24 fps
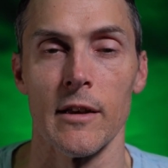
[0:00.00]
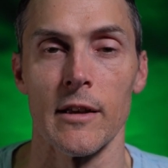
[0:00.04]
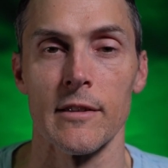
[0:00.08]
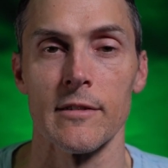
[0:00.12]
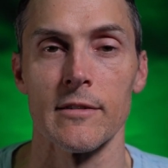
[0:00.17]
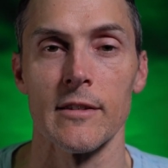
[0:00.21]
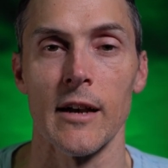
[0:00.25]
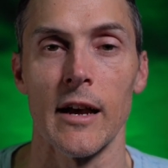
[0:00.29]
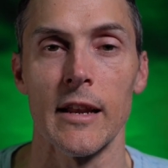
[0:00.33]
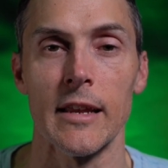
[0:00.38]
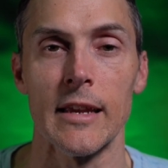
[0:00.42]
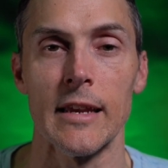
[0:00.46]

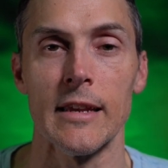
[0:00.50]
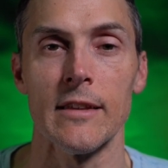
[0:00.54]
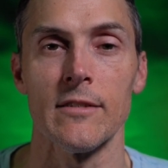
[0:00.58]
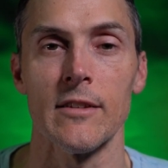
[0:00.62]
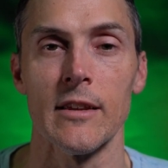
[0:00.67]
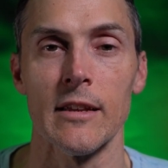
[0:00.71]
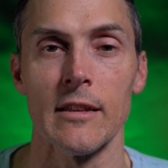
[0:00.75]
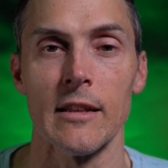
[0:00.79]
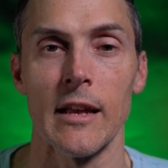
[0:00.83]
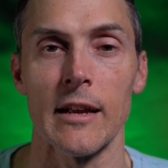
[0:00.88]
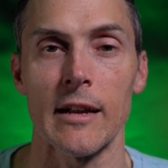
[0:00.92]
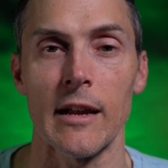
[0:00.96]
It's not
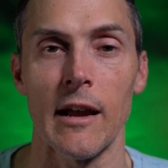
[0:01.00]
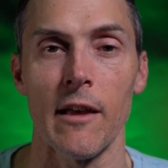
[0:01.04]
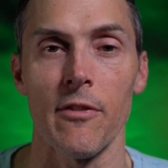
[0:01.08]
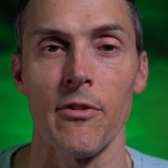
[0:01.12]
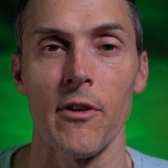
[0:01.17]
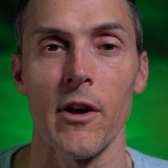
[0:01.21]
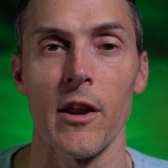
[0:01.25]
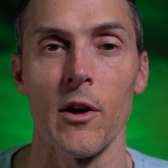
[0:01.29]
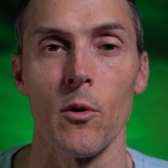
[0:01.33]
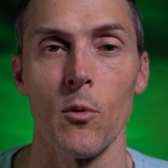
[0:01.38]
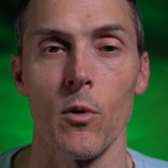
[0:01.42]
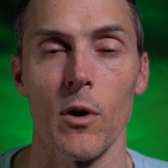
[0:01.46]
easy like I
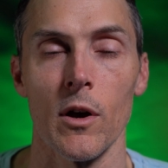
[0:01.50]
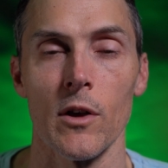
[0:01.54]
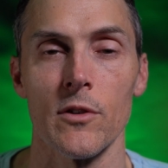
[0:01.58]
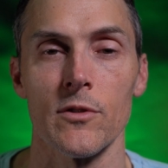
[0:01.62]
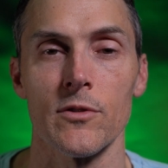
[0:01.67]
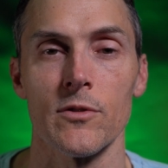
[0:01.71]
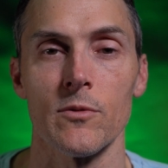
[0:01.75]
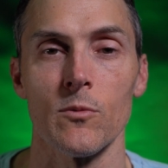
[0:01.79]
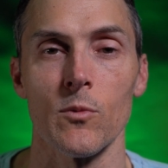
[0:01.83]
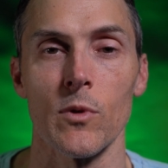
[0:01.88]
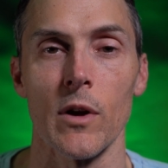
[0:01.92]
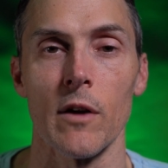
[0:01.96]
thought it
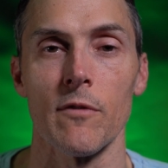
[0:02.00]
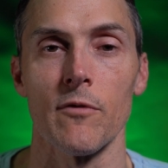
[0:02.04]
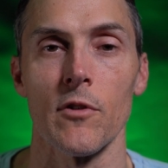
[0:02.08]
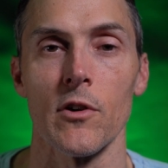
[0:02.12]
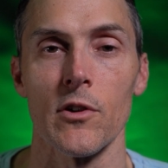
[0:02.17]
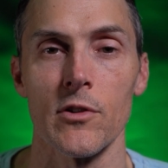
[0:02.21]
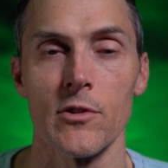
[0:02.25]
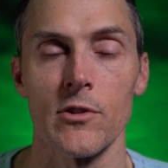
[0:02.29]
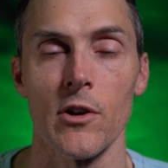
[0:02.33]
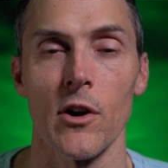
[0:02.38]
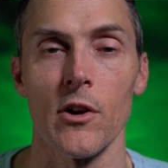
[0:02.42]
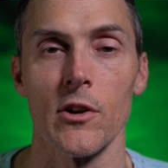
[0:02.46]
was when I
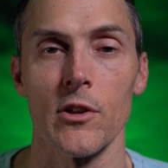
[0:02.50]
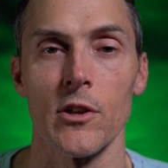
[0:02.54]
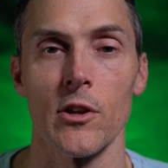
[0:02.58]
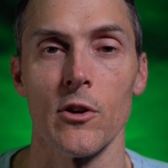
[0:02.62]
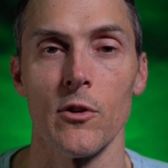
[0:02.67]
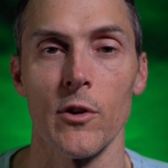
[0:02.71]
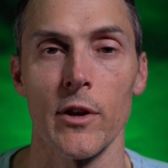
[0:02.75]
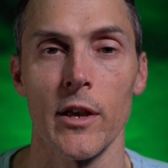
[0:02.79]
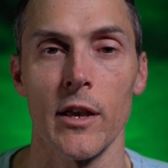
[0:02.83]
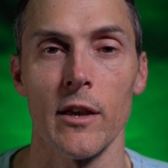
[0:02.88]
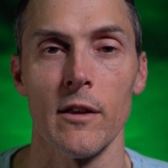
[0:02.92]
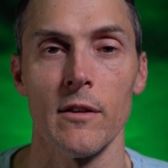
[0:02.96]
first started
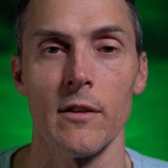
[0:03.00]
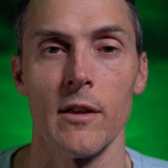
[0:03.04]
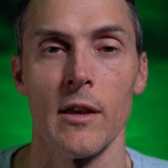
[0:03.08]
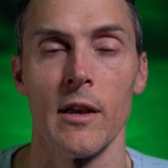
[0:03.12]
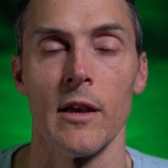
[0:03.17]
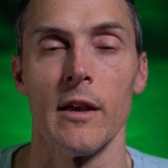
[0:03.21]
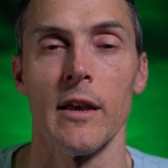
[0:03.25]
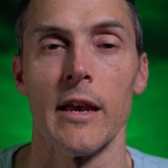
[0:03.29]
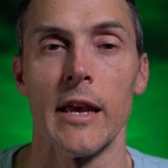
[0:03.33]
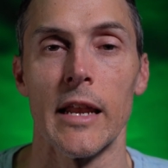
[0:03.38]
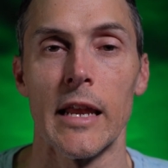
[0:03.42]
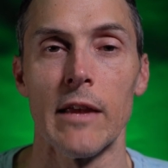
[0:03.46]
doing it.
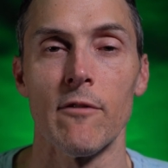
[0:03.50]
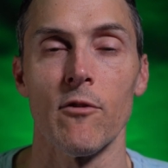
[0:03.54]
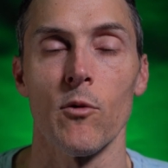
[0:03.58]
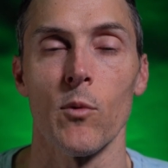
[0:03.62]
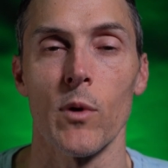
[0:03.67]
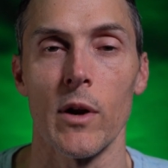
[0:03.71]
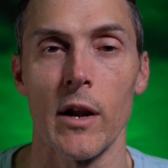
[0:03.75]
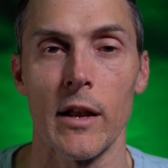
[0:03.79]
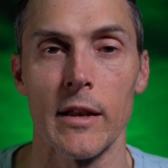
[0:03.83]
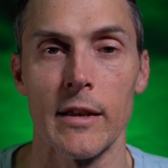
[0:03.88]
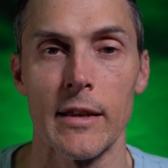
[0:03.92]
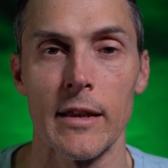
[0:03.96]
And even
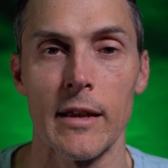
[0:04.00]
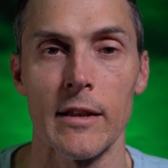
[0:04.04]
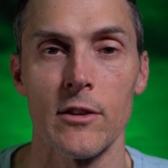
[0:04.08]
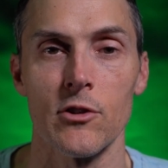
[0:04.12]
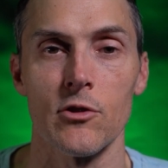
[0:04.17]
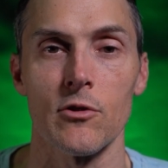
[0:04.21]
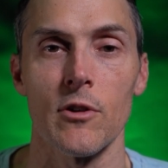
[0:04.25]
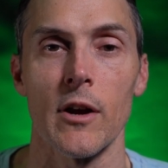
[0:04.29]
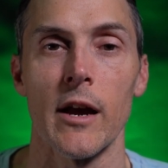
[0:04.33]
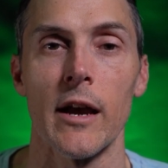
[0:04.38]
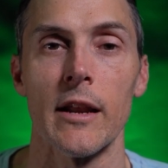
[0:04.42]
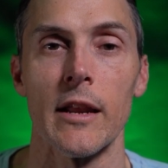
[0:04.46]
when I did
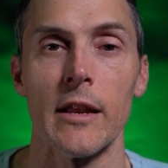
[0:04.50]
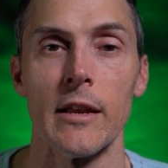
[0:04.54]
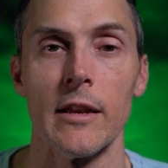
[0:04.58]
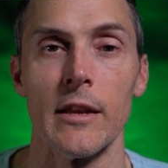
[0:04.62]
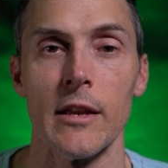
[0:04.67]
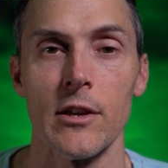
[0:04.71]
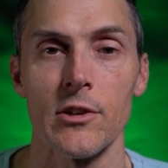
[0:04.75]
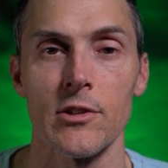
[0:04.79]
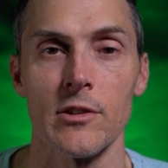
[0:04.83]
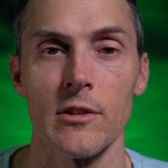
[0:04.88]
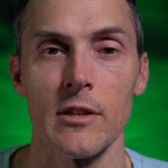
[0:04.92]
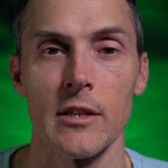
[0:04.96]
try it
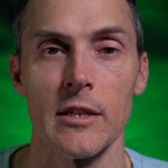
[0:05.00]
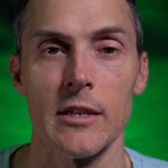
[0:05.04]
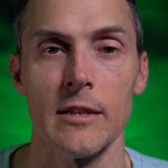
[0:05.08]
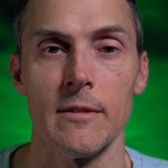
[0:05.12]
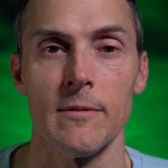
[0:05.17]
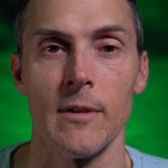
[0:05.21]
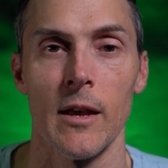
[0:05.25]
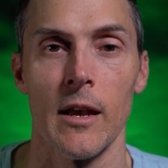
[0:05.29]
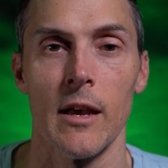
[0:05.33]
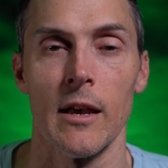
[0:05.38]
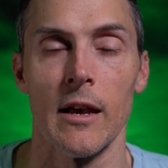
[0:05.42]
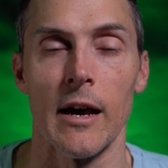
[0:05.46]

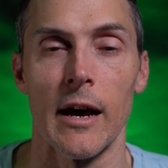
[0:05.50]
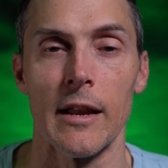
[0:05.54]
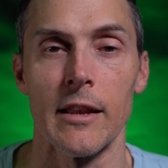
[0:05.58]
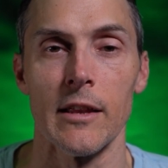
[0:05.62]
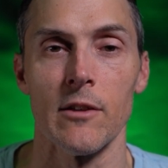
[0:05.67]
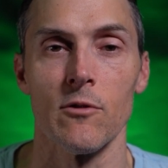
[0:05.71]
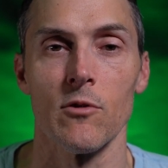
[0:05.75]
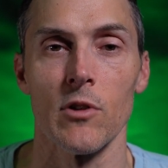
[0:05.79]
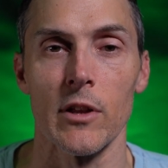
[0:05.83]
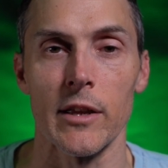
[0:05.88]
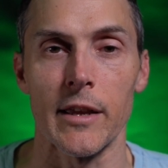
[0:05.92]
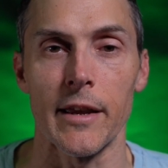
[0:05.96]
initially, I
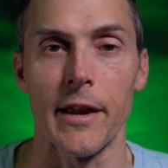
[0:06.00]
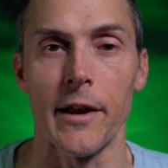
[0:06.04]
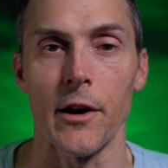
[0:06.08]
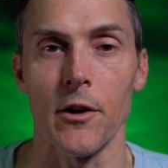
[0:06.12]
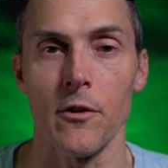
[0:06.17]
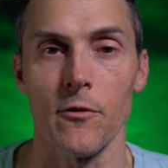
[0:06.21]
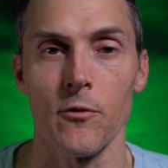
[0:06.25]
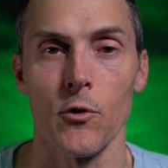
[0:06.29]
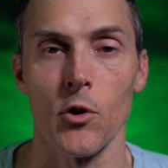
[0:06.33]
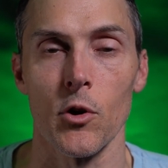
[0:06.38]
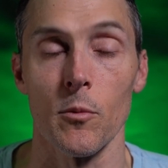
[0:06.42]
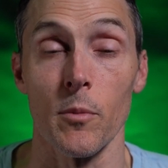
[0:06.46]
didn't really
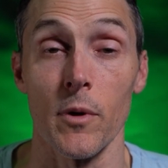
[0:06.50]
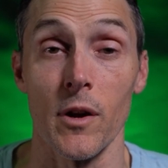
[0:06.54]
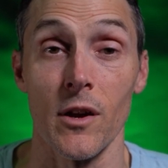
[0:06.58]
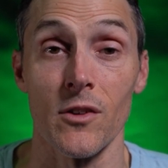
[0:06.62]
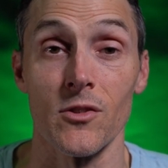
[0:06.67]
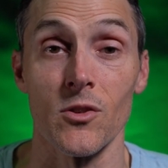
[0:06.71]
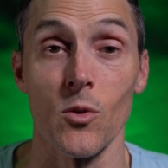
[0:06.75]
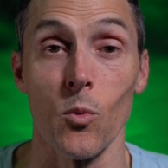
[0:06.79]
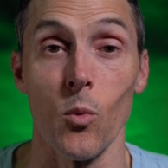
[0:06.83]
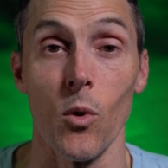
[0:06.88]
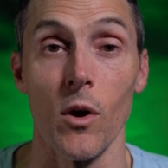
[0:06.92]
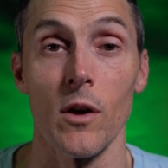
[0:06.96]
care for it
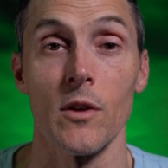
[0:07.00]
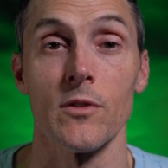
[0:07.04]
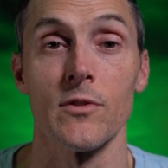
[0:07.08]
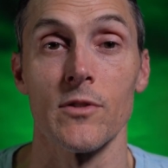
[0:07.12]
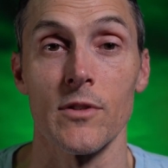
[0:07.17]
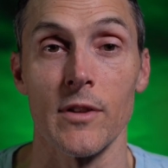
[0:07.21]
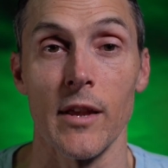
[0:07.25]
because it was